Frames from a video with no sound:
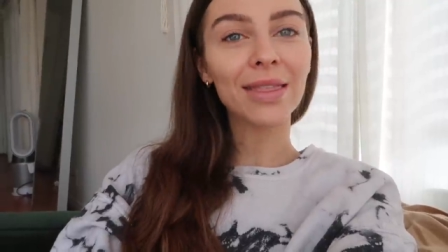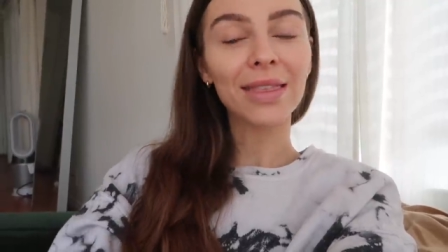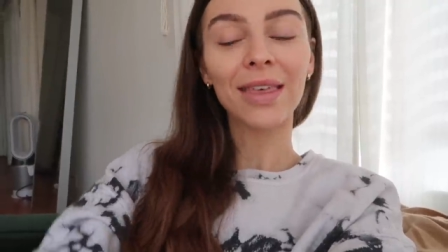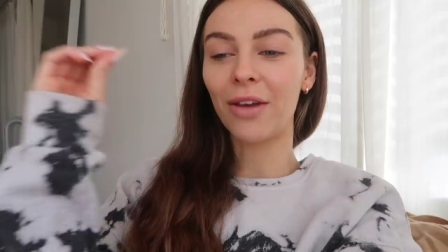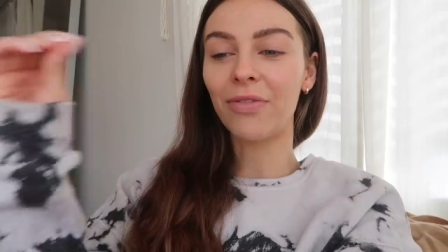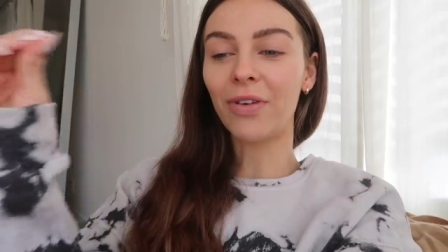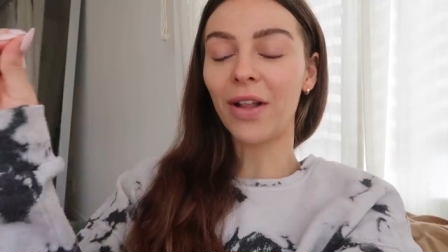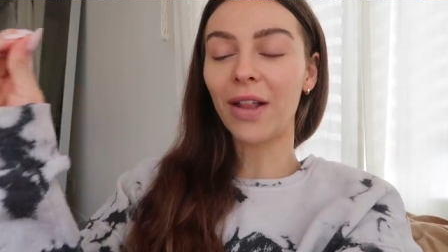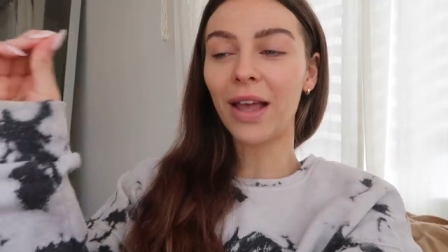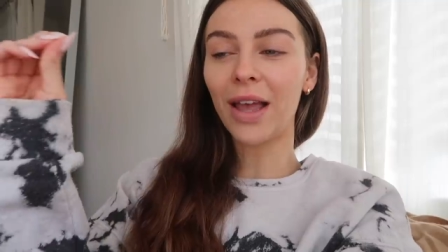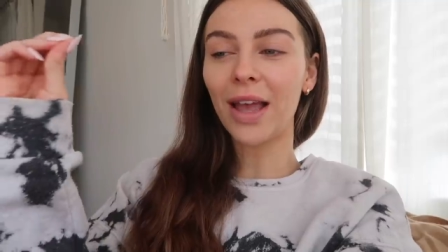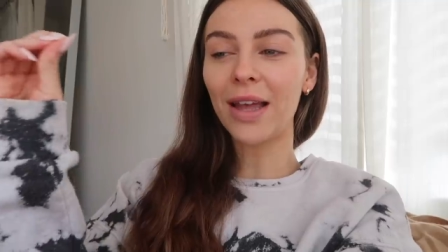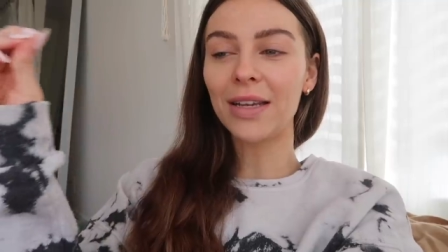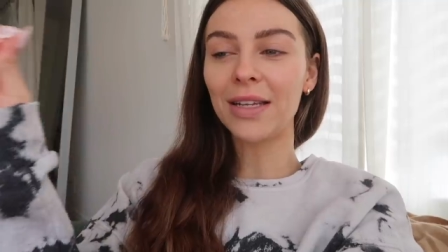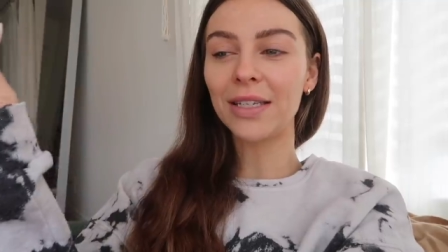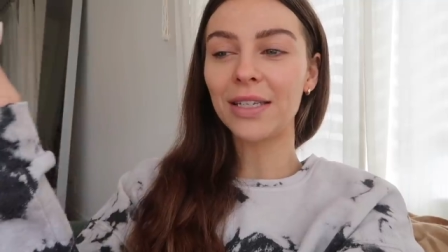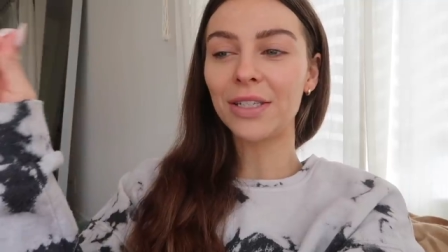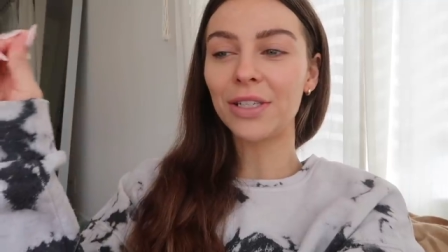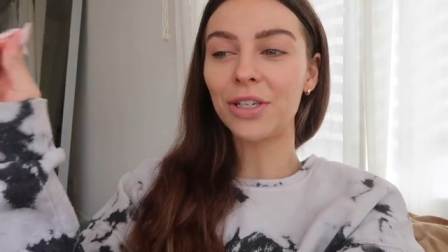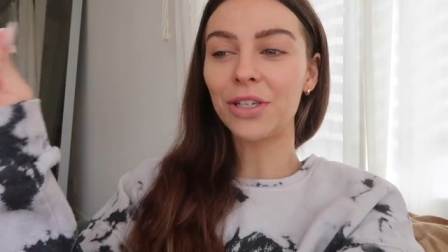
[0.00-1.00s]
I felt like I
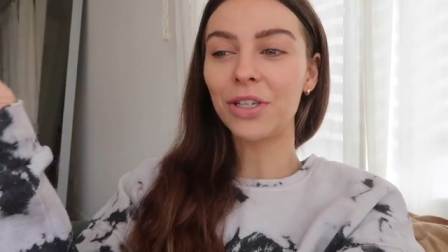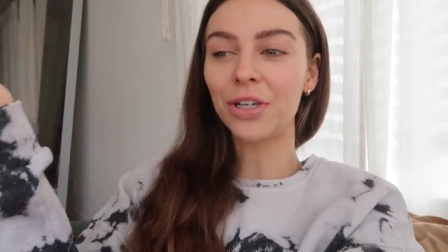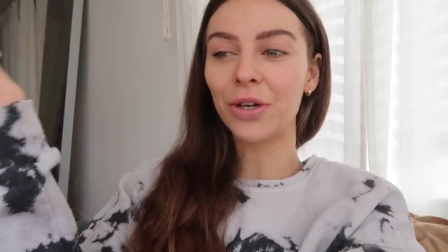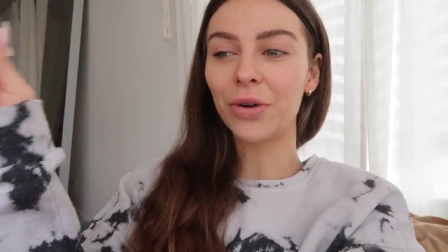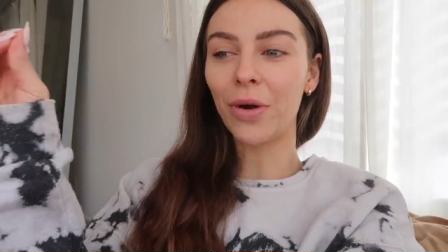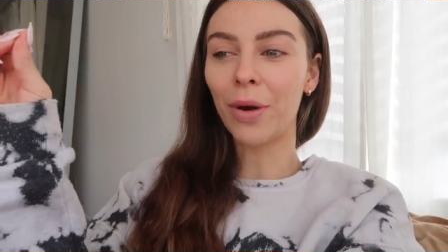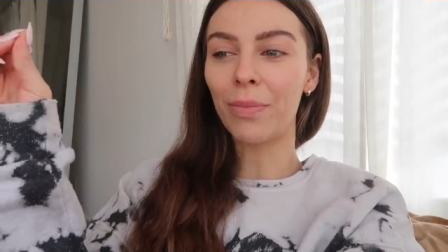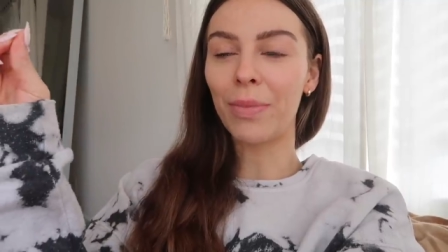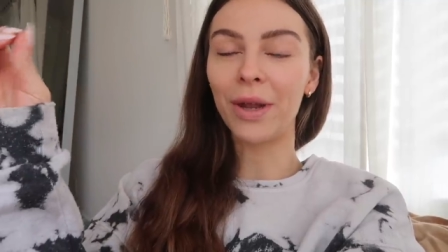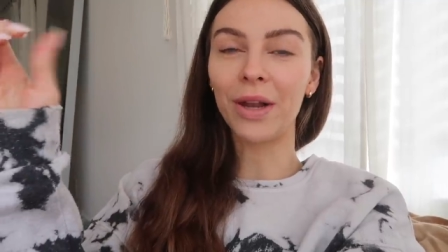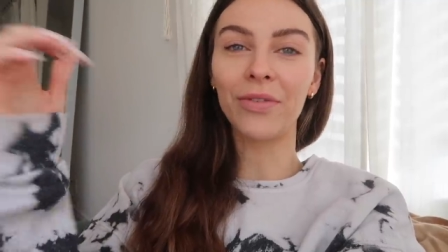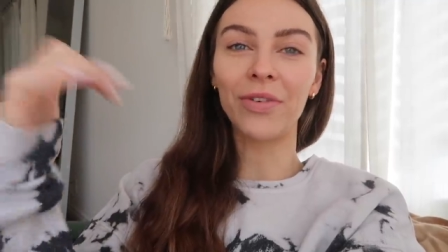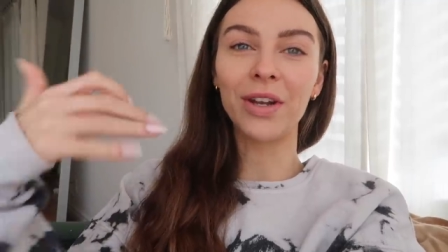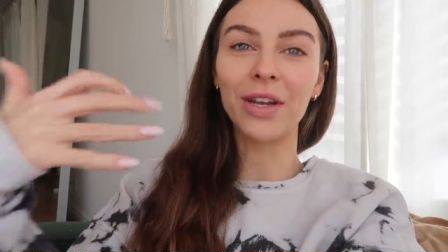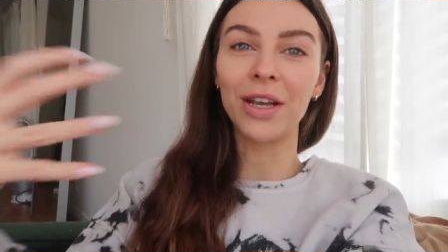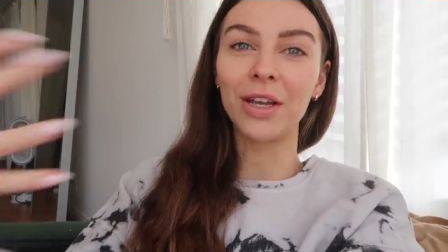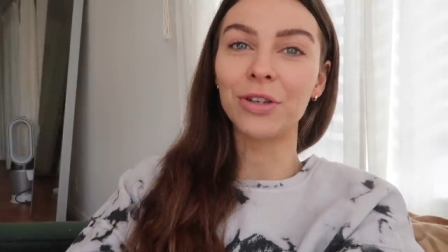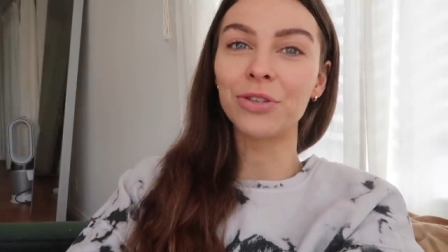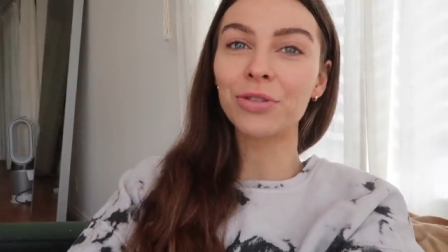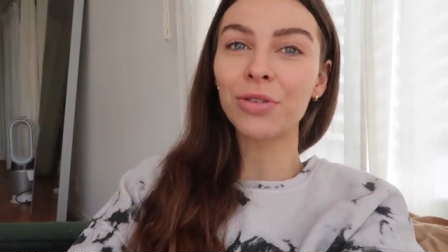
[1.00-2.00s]
needed to do a bit of an
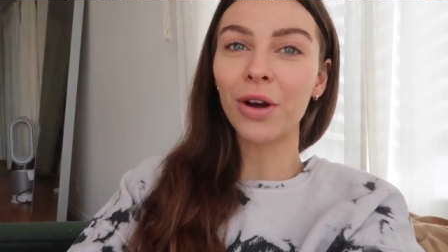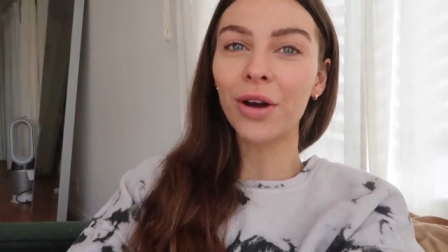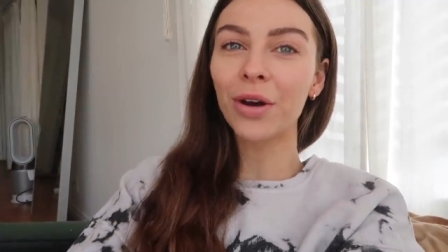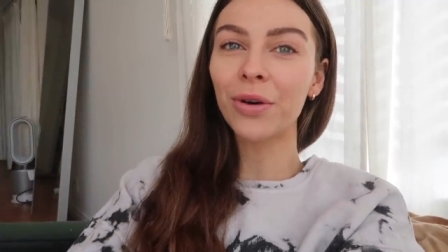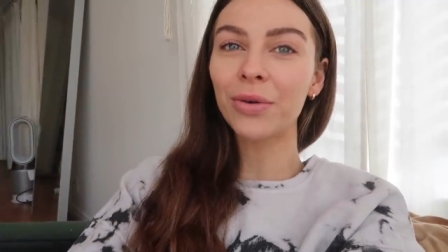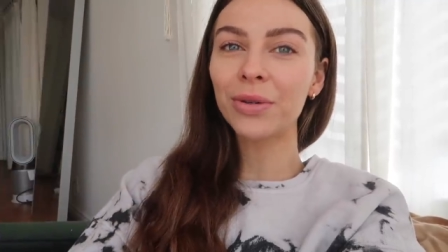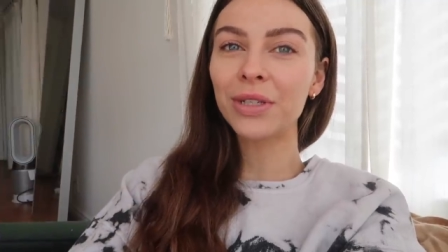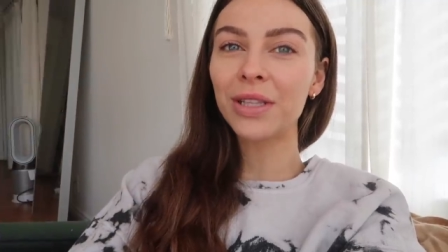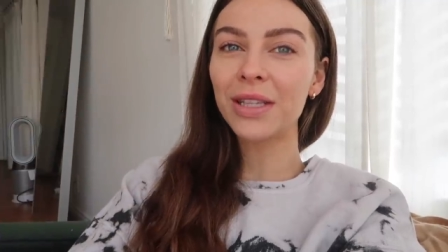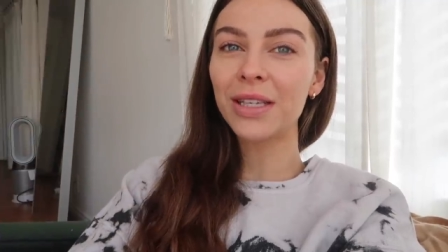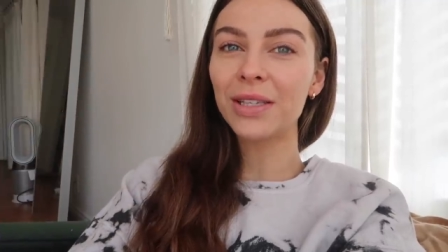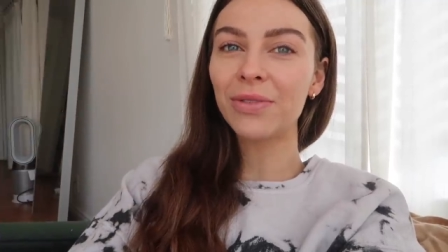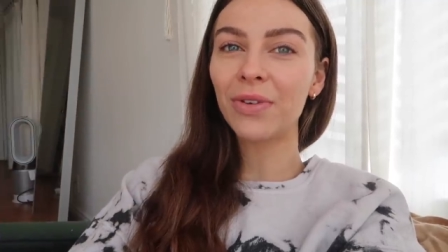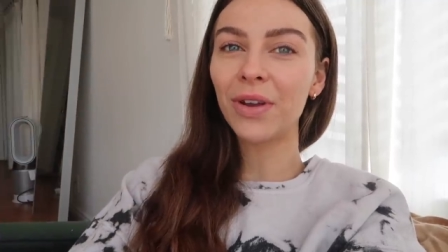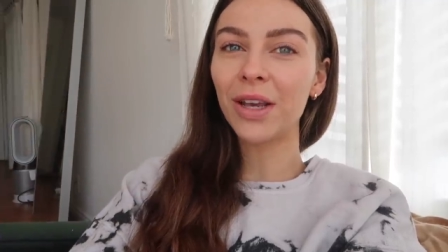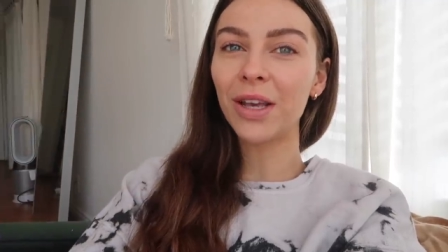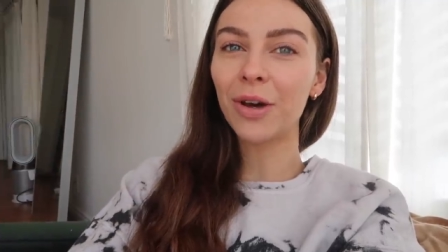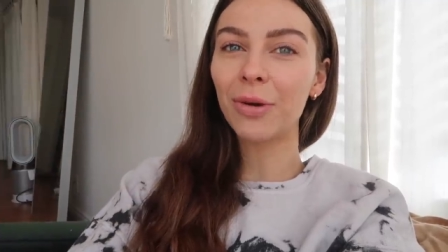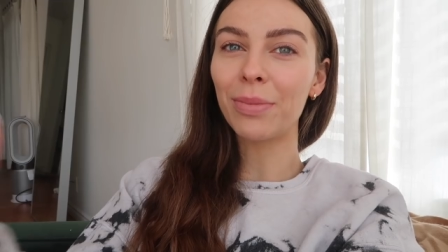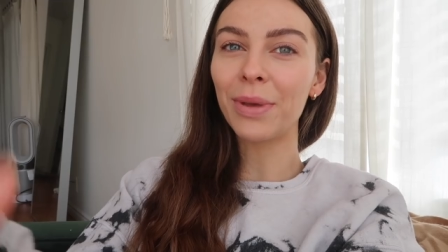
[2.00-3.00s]
intro to this
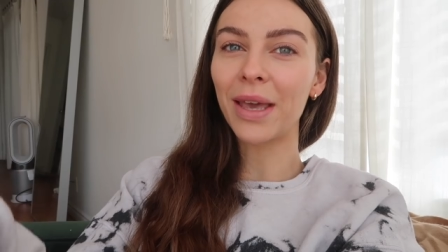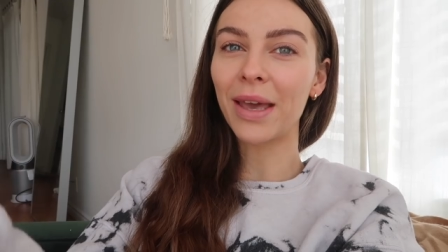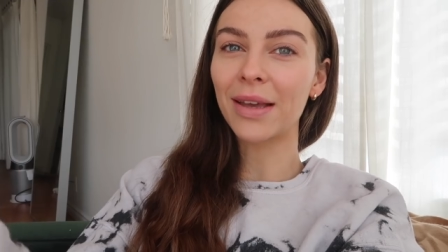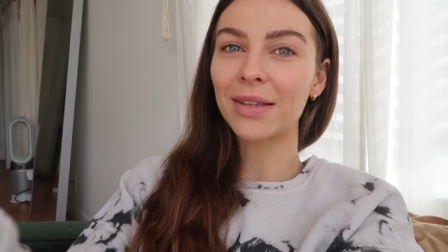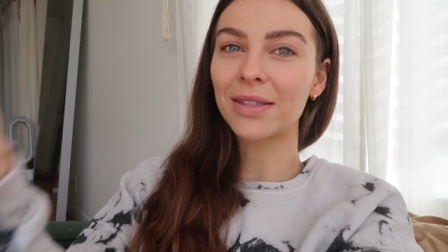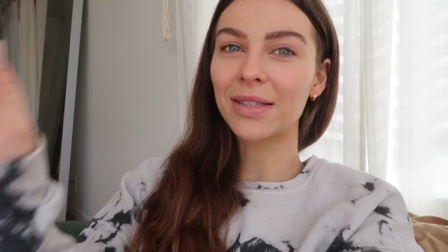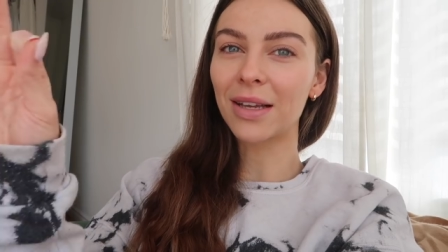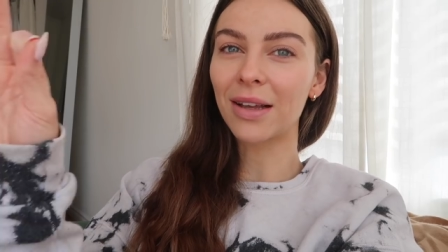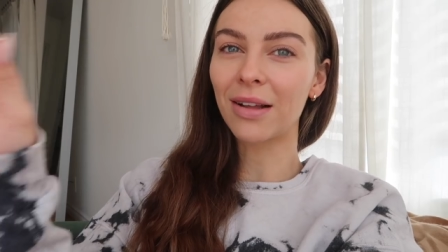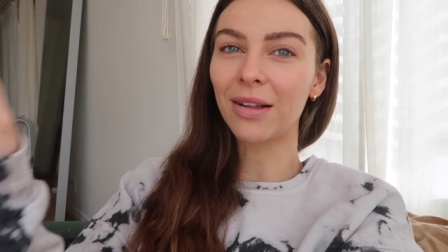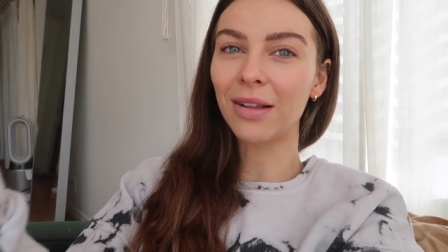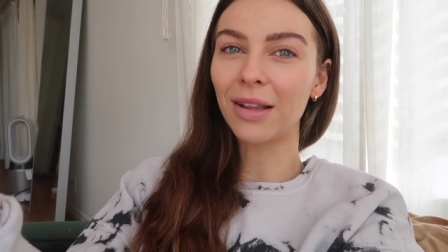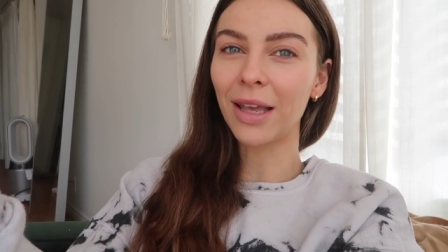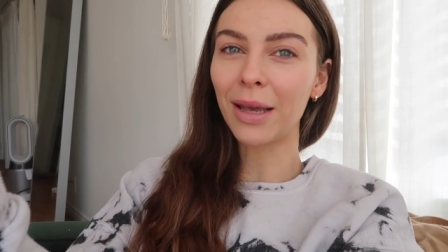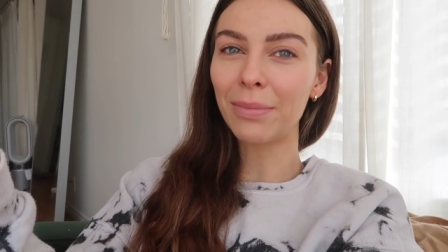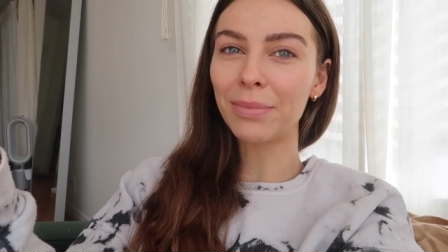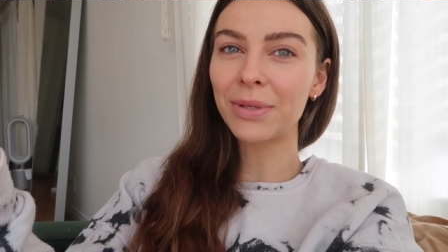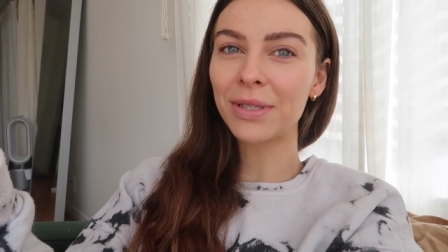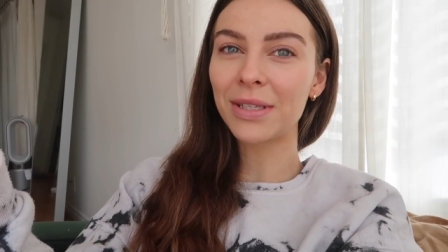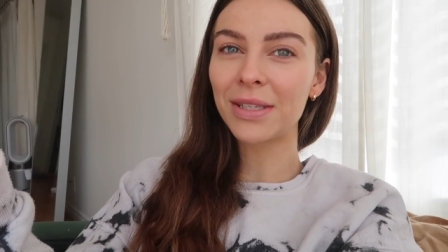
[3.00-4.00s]
video because the
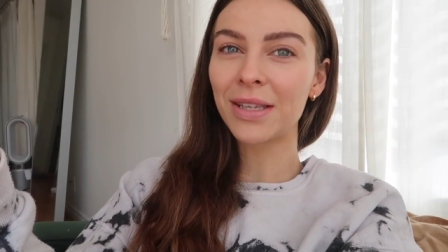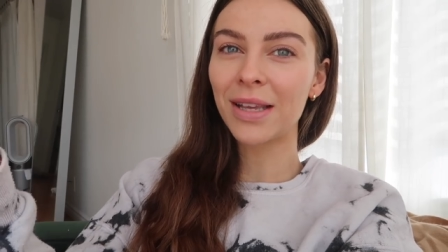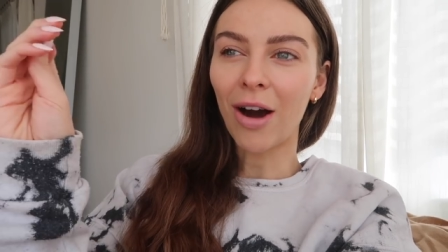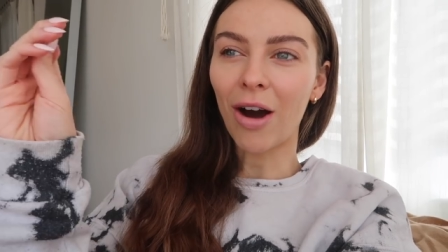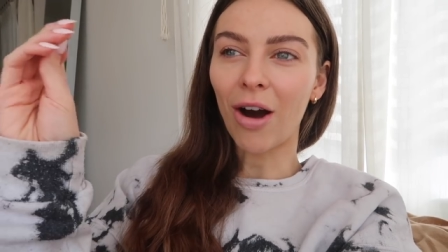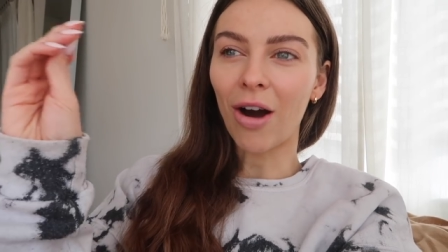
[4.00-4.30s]
clips